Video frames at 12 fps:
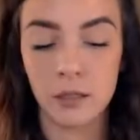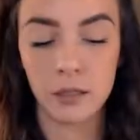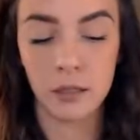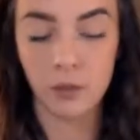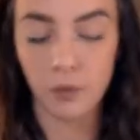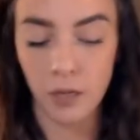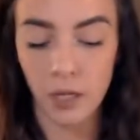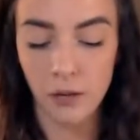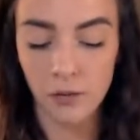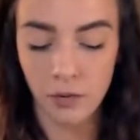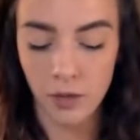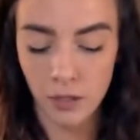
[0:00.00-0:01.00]
3
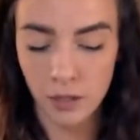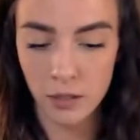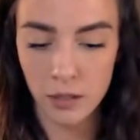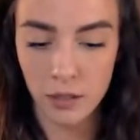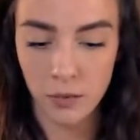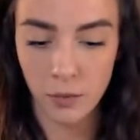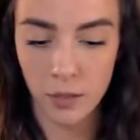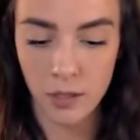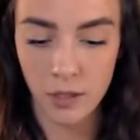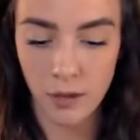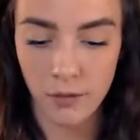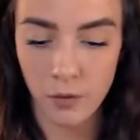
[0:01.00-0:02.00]
first.
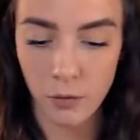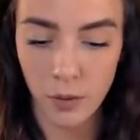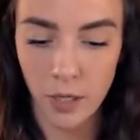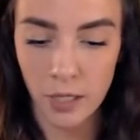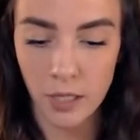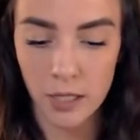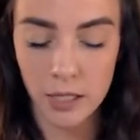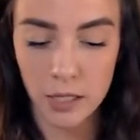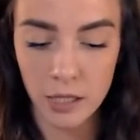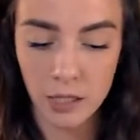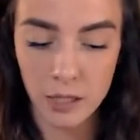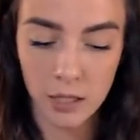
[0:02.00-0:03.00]
Wizard of Awareness.